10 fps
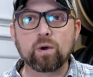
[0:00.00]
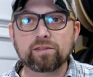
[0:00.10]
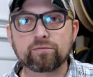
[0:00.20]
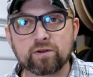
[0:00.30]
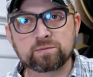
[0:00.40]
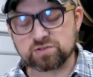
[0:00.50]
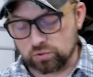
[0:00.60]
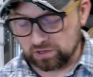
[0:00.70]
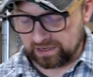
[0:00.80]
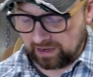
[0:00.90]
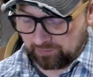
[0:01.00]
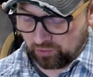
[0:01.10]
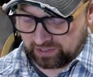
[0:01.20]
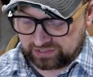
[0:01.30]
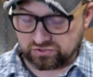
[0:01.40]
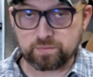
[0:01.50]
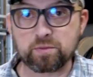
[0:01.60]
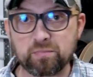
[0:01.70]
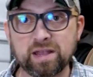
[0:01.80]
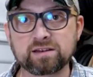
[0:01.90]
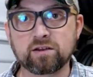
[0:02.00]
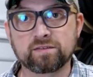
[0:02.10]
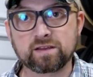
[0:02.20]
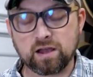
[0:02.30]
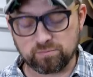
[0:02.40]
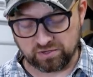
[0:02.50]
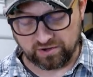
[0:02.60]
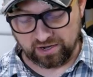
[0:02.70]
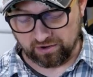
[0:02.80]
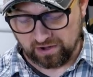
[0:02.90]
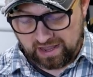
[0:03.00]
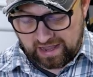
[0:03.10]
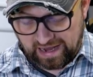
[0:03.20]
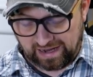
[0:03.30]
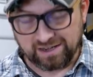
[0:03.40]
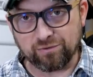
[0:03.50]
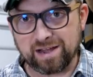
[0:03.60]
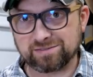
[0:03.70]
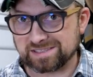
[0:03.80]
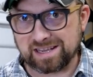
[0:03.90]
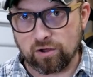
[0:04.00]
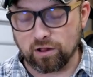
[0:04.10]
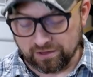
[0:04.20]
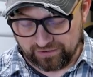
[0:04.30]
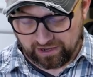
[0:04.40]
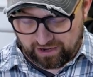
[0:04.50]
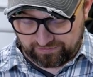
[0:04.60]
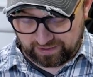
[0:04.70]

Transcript: While the frame's cooling, I'm going to strip the paint on the coupler here. And I don't have to take all of it off.